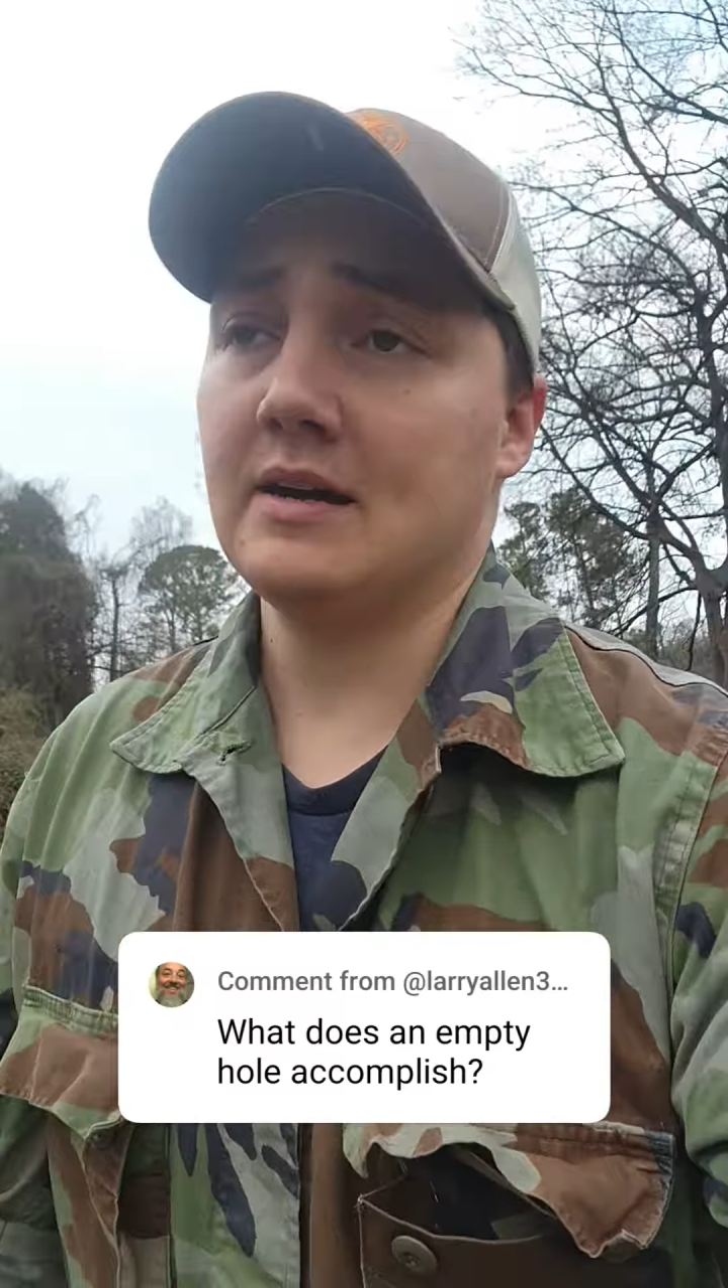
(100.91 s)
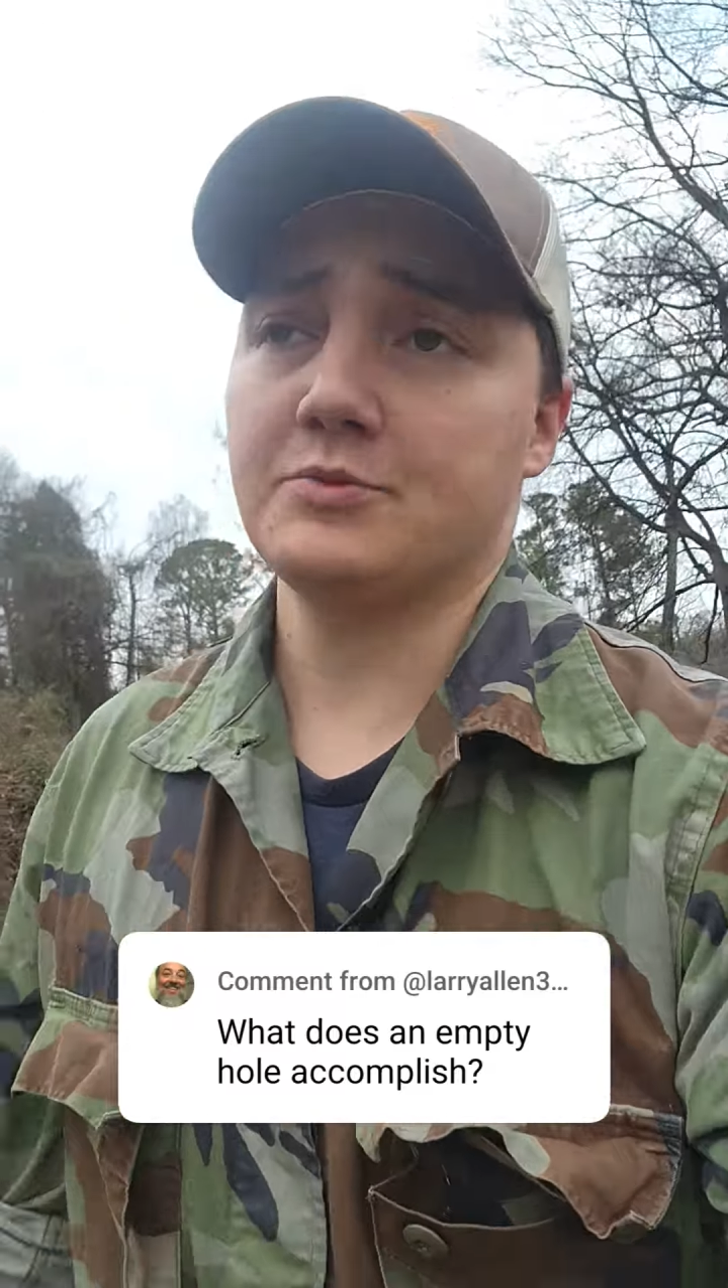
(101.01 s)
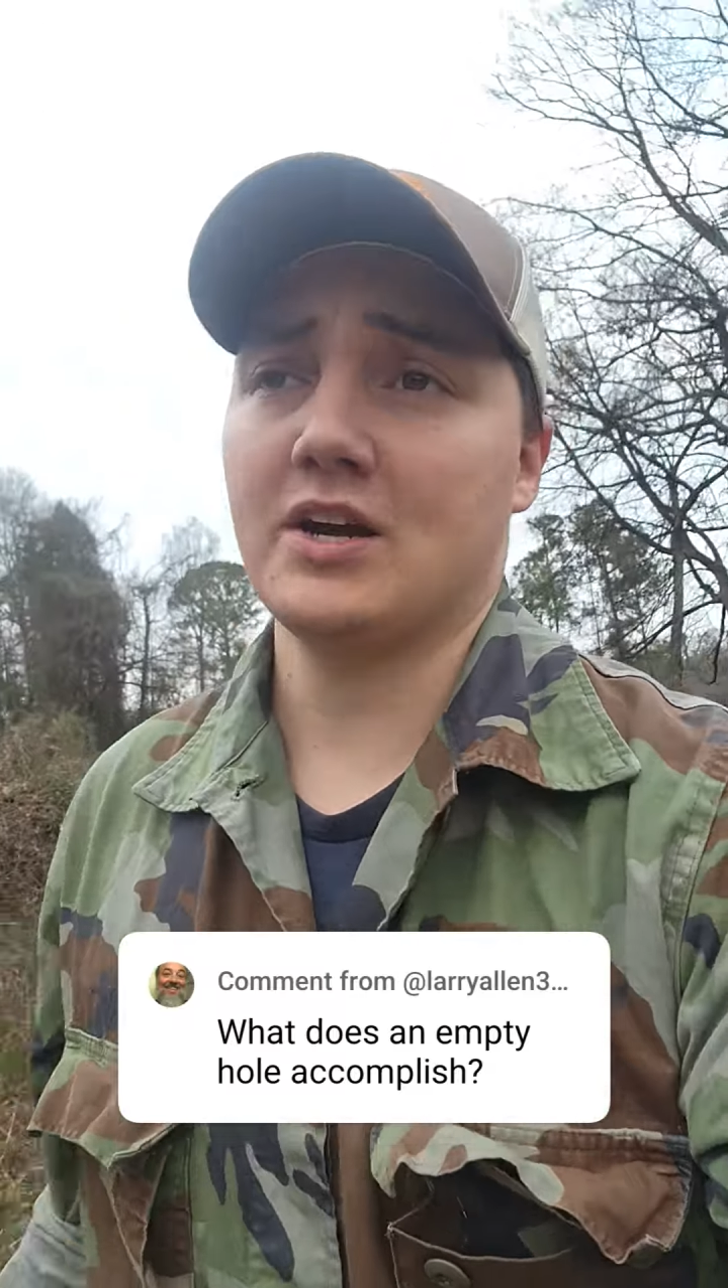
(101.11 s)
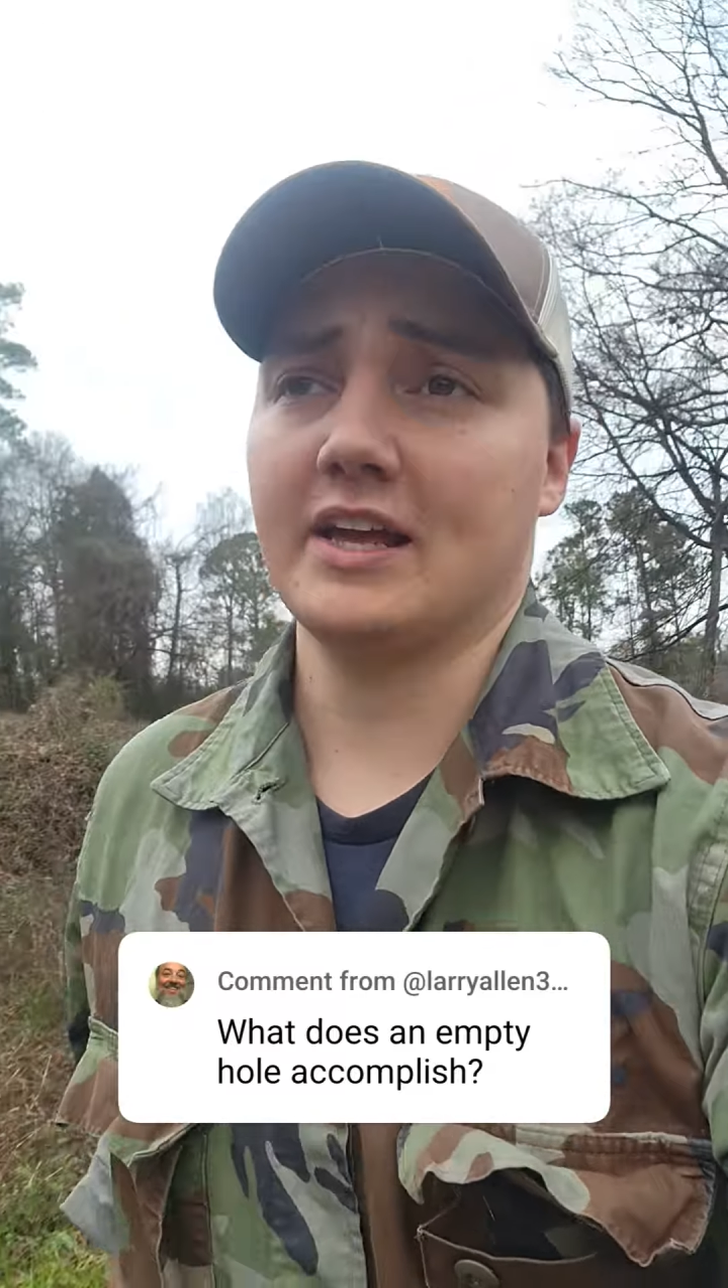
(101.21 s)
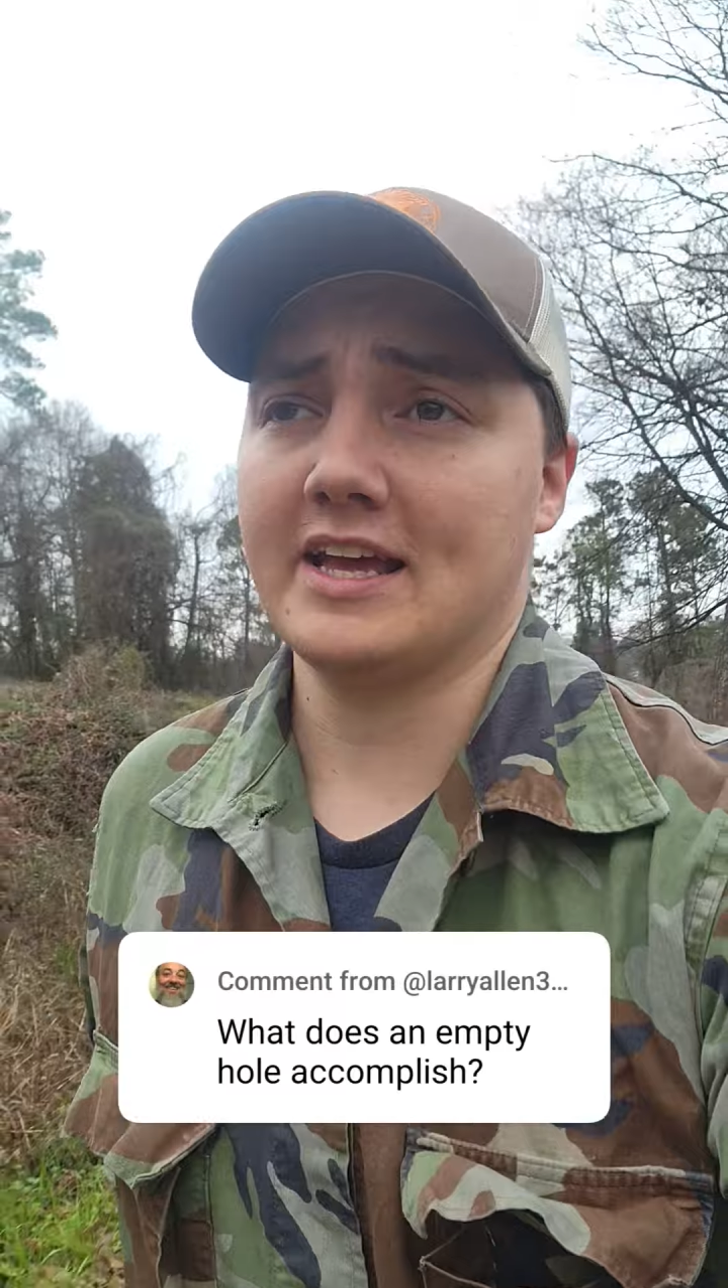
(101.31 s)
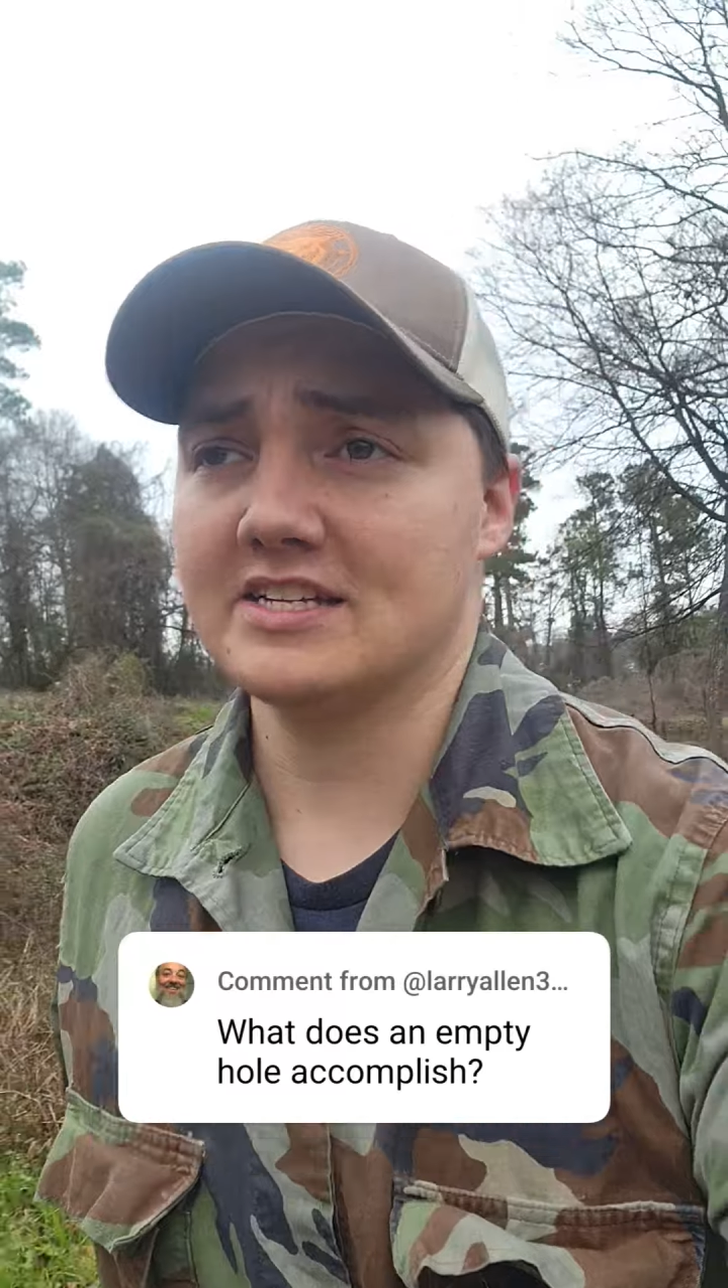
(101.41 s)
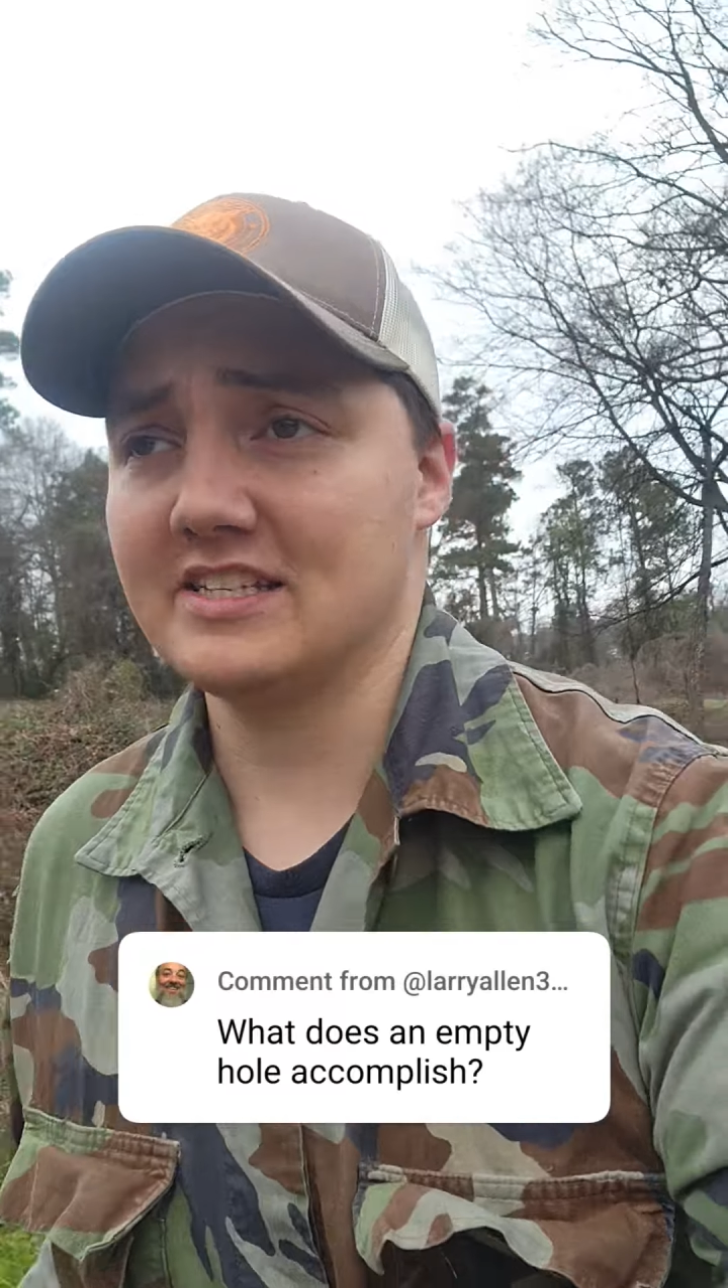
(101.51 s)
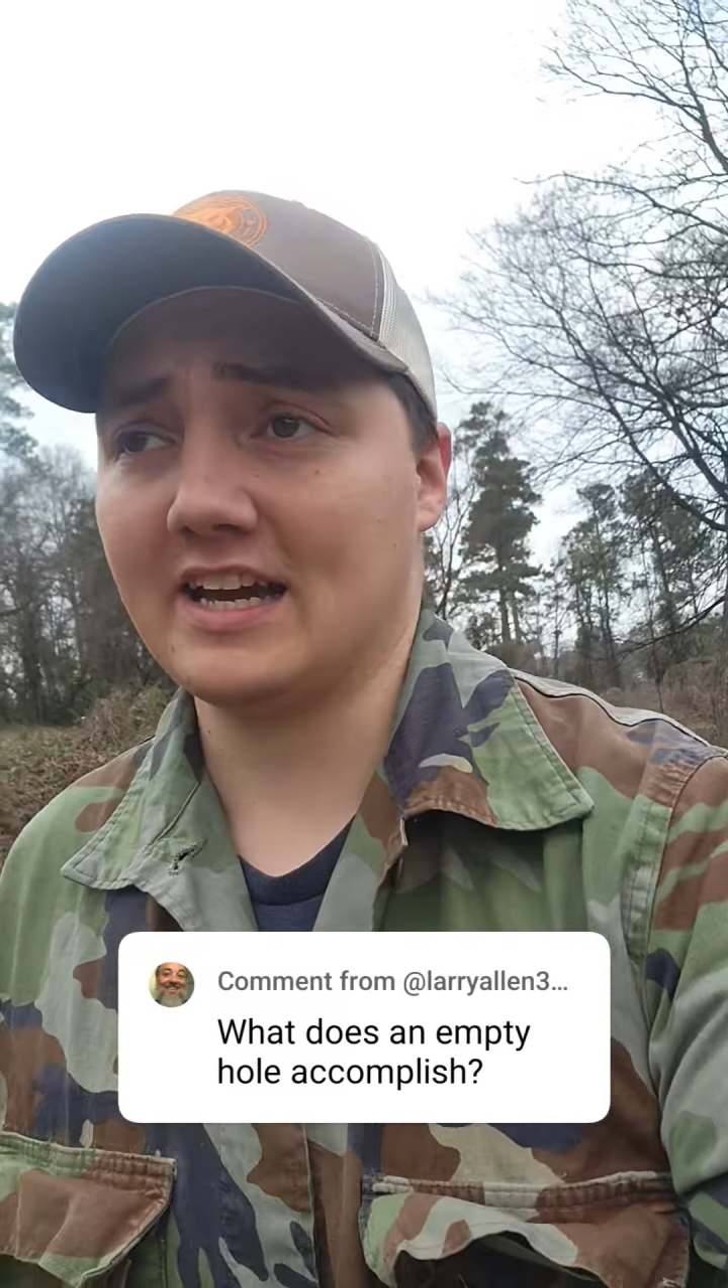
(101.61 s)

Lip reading: I'm trying to catch